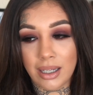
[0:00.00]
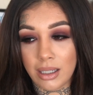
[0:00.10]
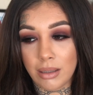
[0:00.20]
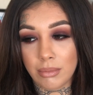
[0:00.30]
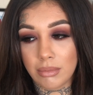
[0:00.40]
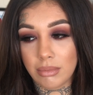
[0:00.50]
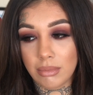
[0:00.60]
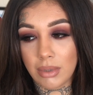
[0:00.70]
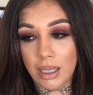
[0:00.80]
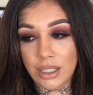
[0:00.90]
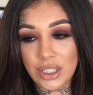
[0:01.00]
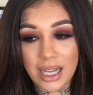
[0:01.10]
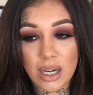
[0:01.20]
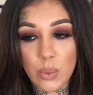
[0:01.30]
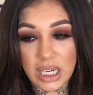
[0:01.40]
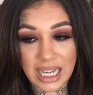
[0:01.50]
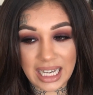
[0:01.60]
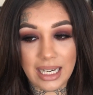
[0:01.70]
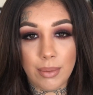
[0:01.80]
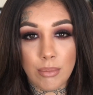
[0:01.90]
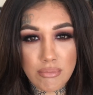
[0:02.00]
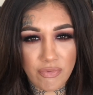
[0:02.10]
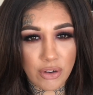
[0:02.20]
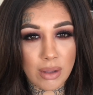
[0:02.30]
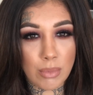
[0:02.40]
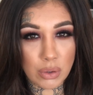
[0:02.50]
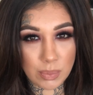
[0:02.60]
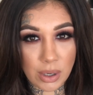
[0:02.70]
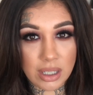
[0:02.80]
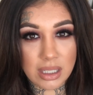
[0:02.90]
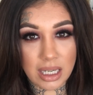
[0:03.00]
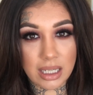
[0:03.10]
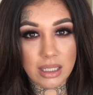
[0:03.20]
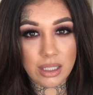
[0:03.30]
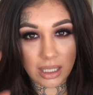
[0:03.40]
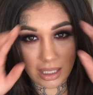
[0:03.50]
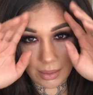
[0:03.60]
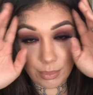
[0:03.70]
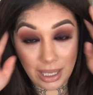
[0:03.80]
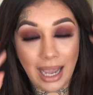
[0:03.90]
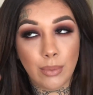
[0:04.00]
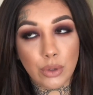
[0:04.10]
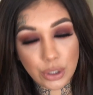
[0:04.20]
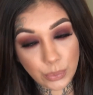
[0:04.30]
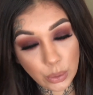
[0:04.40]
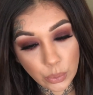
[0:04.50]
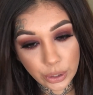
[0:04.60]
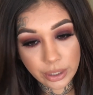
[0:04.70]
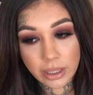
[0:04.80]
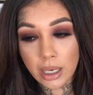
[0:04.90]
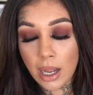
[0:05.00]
I just kind of want to get it for the most part done to be able to record.